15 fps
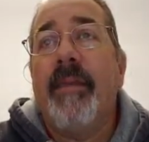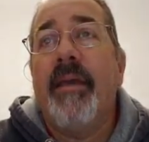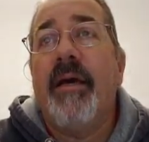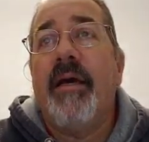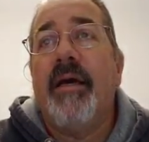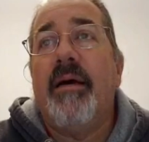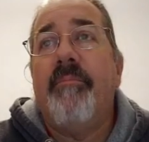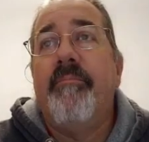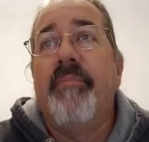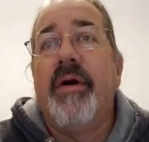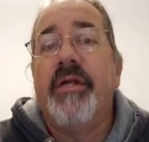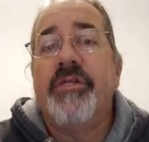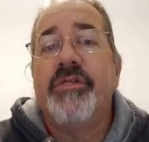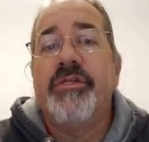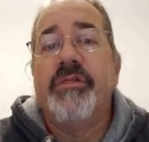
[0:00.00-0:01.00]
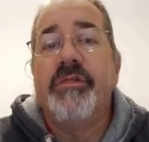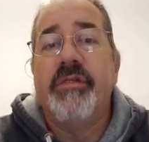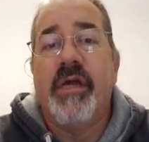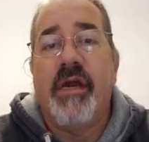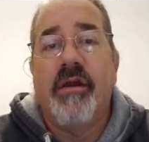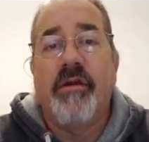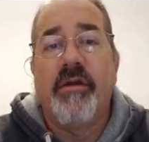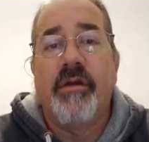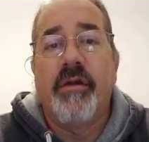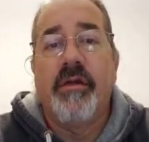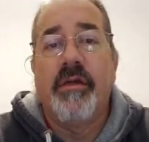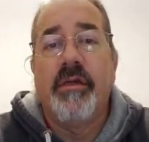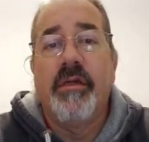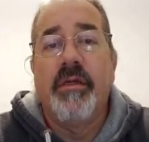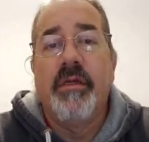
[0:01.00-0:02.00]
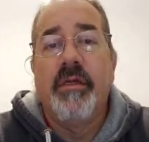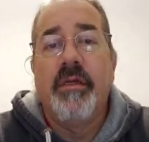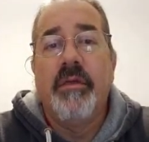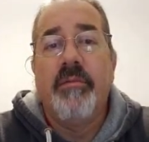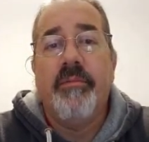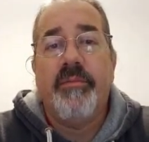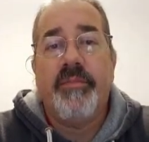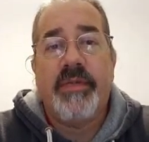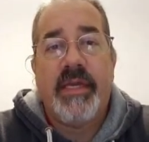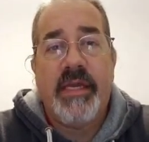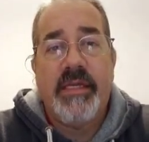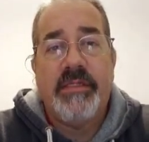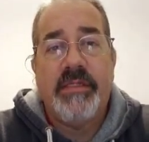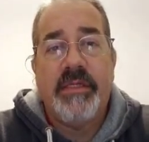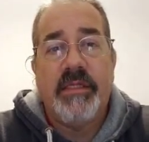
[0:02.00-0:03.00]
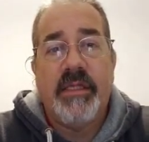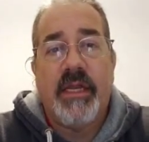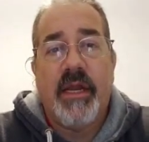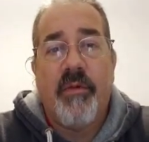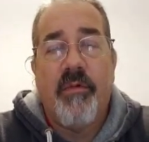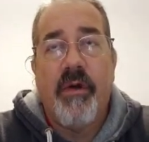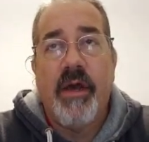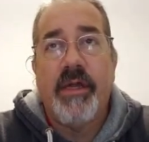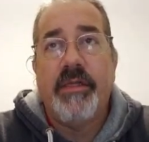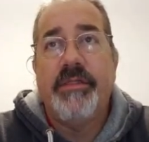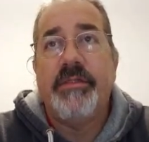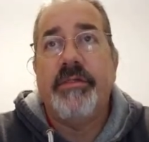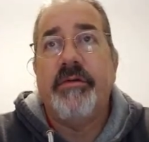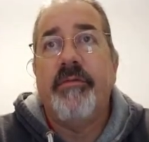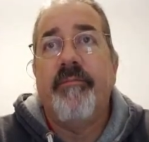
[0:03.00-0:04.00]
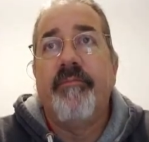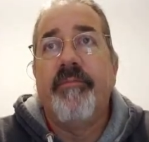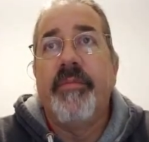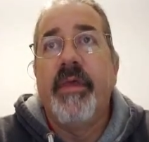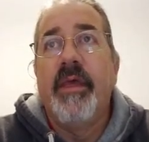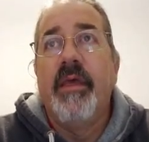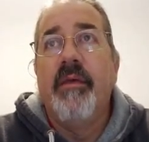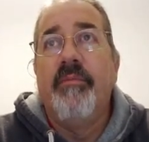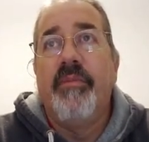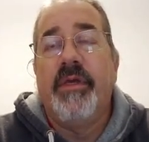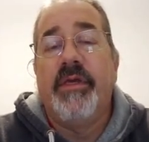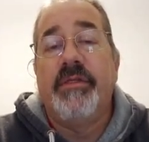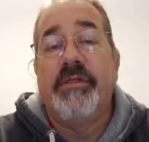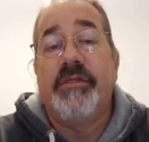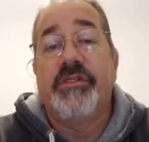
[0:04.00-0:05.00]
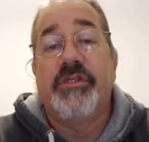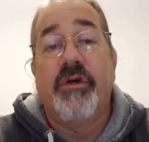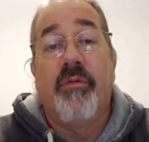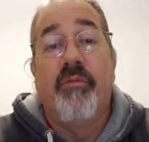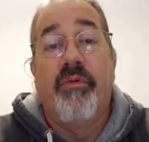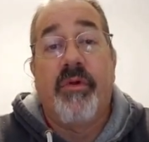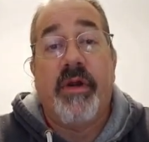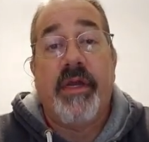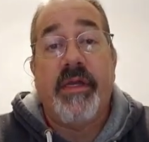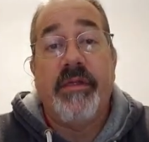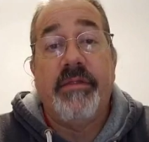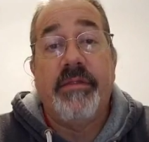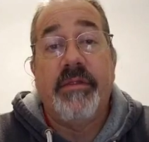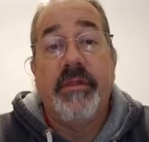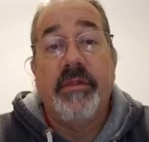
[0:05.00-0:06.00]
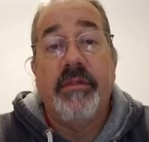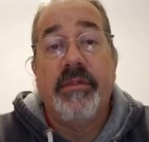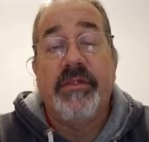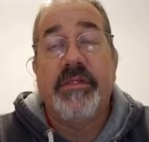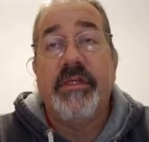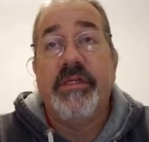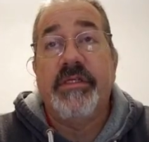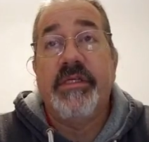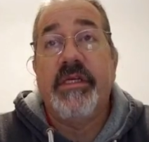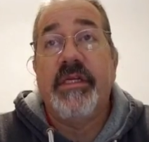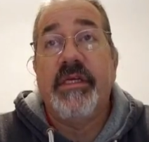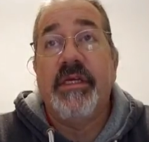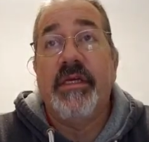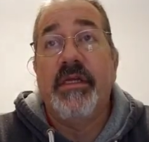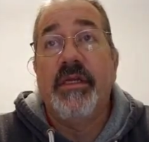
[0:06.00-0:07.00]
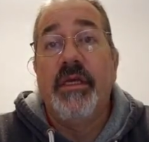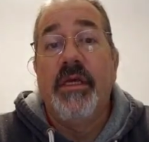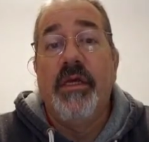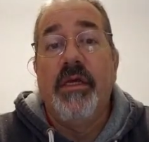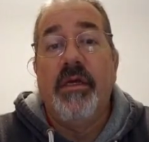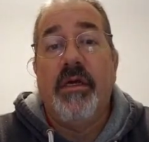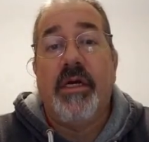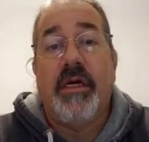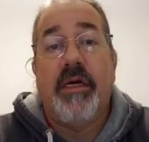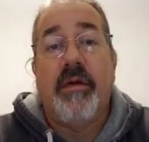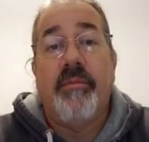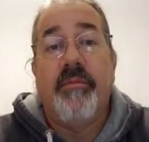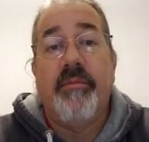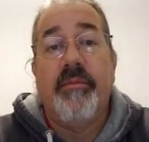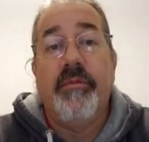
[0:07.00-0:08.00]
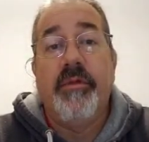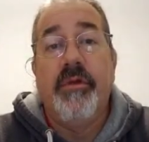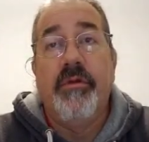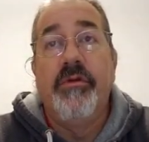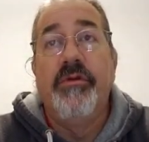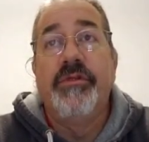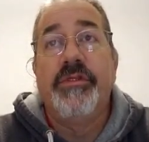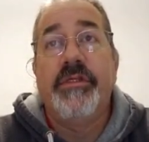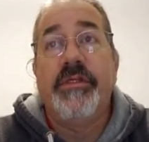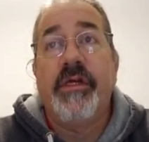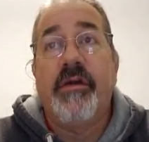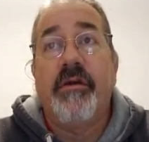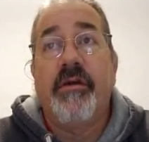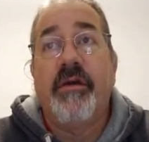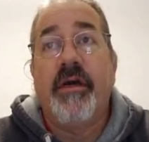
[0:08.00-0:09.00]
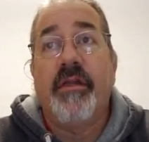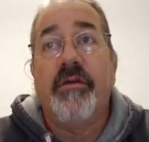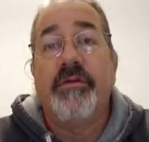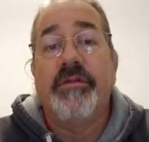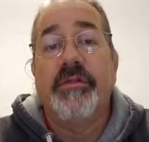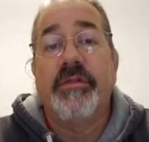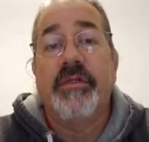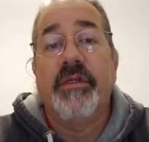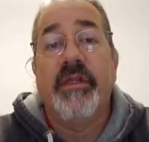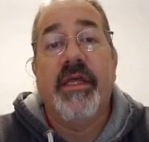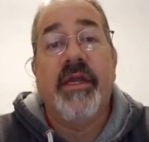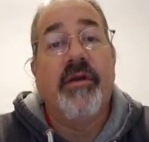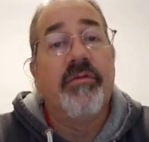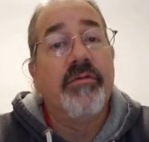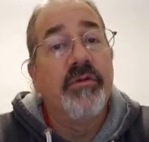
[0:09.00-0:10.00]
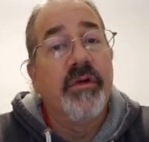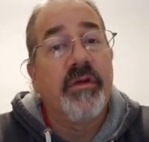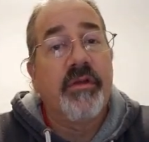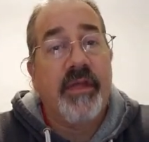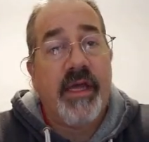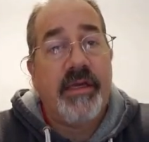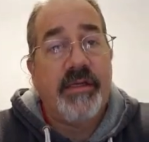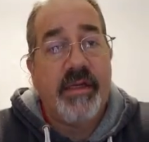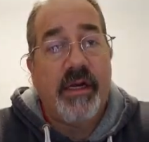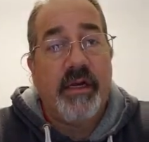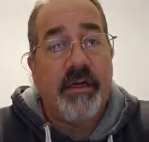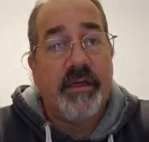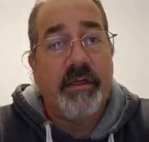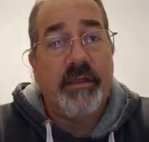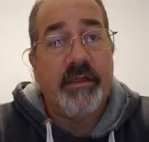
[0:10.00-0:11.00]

a much darker painting than I wanted to. Because it's so bright, the sun is hitting it, you're using darker colors. They don't look that dark